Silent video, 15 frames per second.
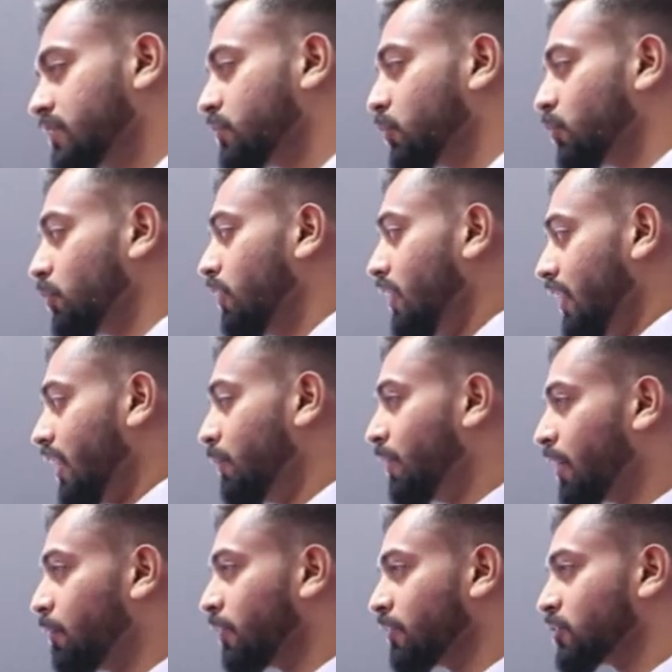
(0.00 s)
So it'll
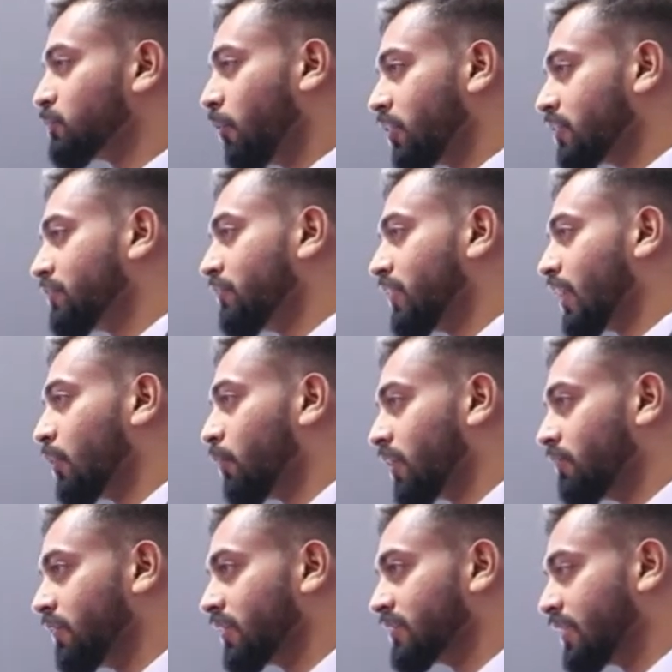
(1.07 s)
become one of the smallest 50 kilowatt
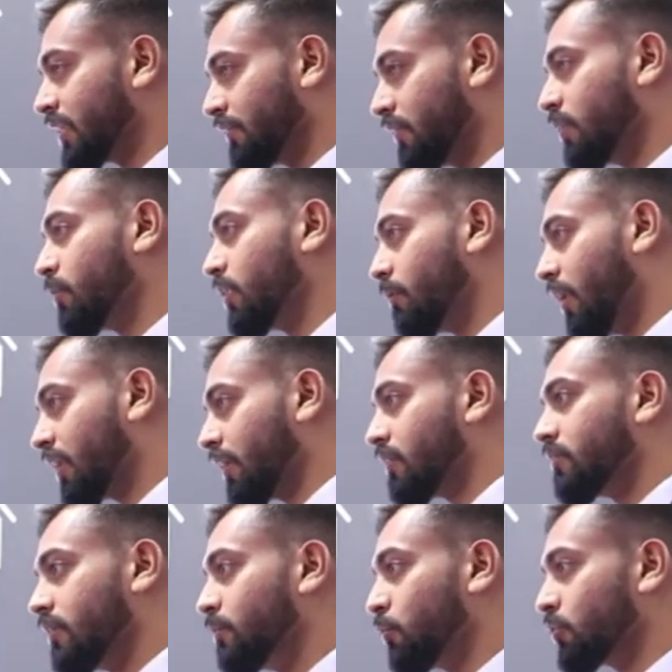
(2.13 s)
inverters that are available in the market
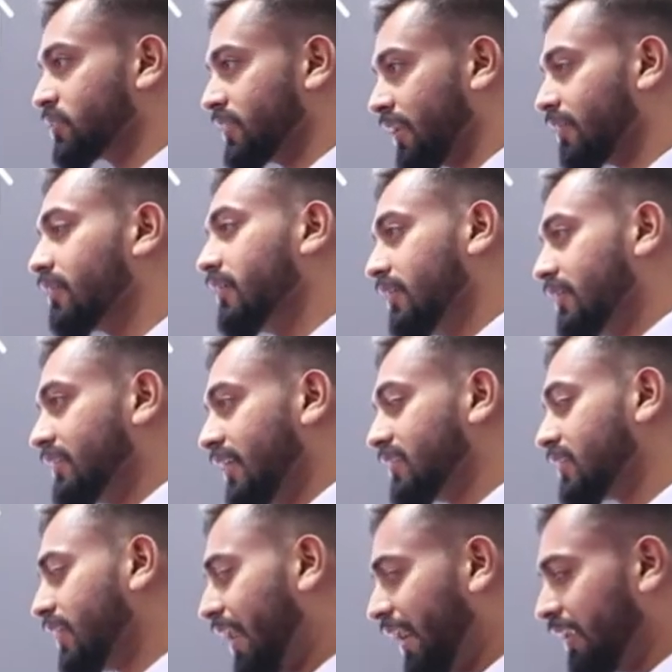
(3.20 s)
post that.
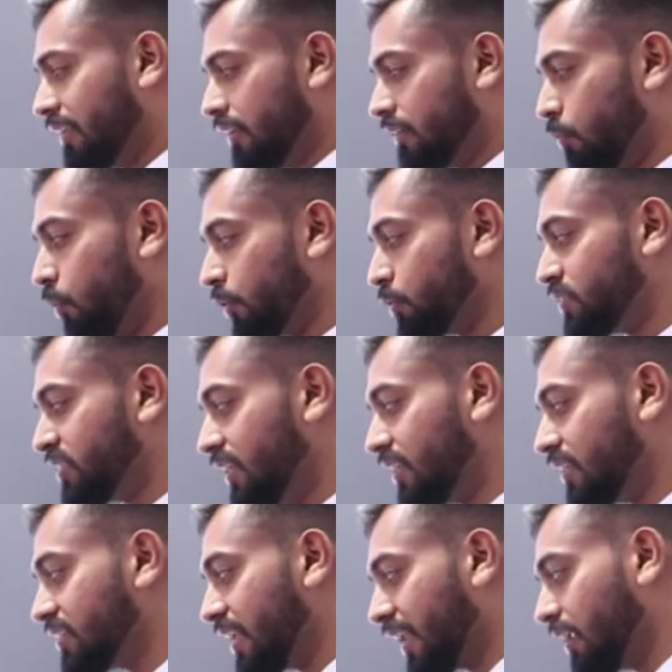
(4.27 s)
Yes. And what you see
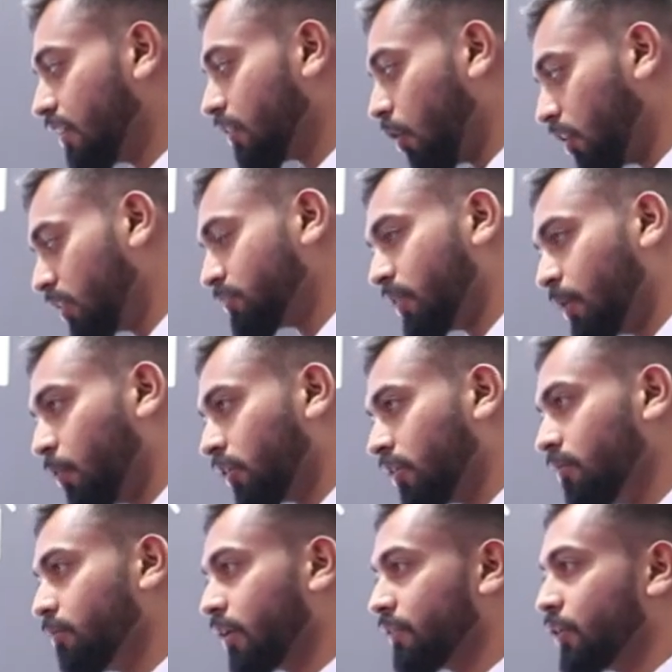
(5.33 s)
here is again a non-display
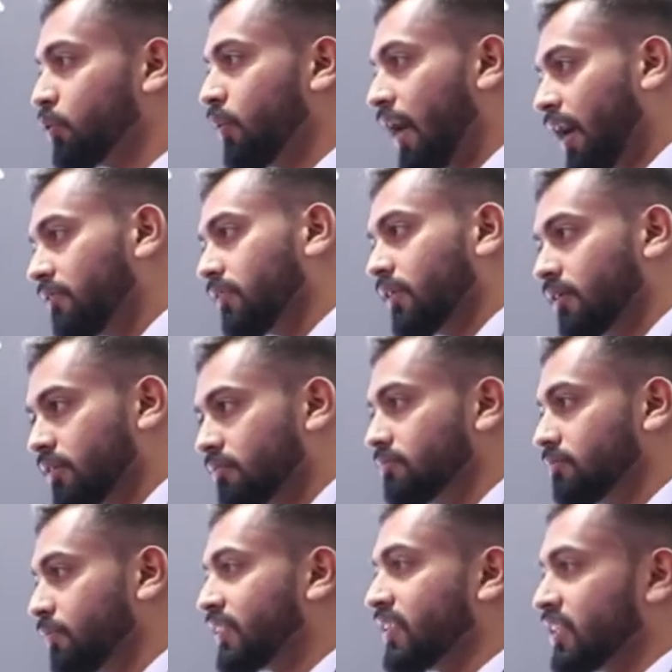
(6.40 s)
model, but we do have a
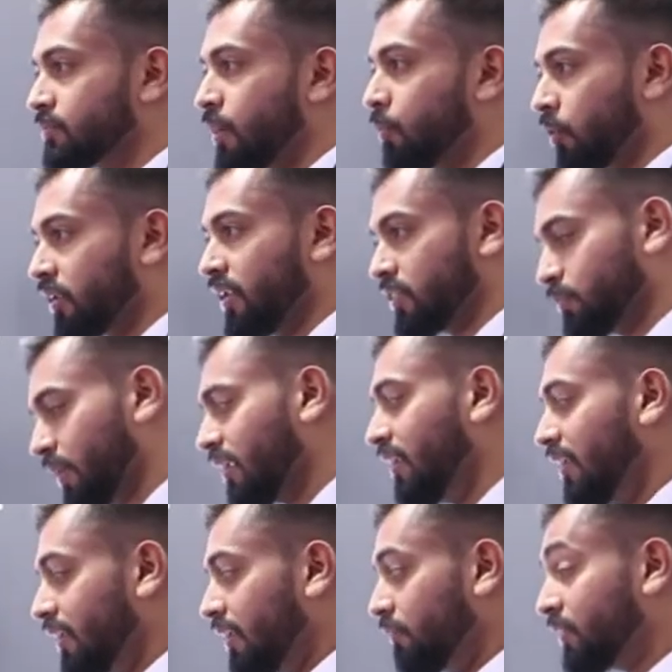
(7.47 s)
with display model as well.
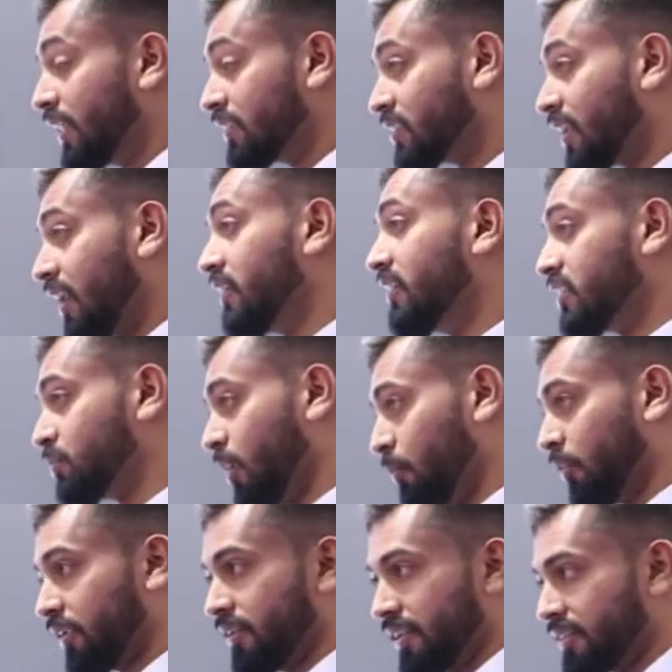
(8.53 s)
That's a color display
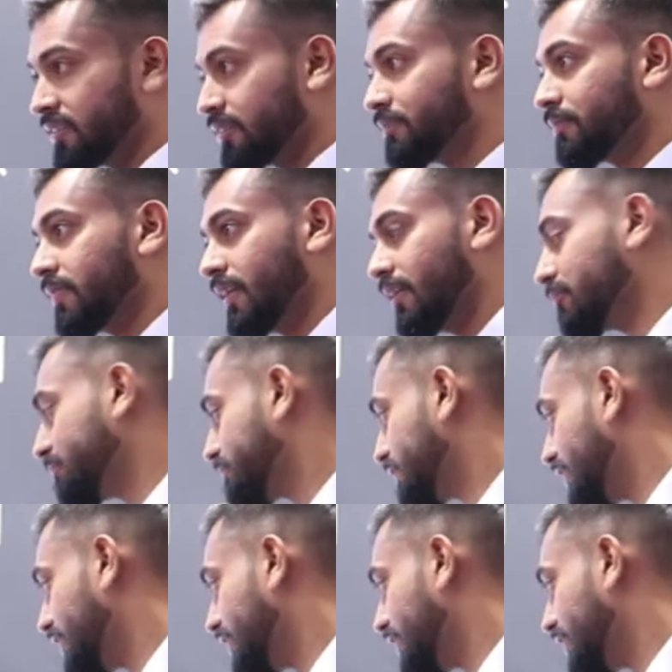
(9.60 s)
model. Yes. Yeah.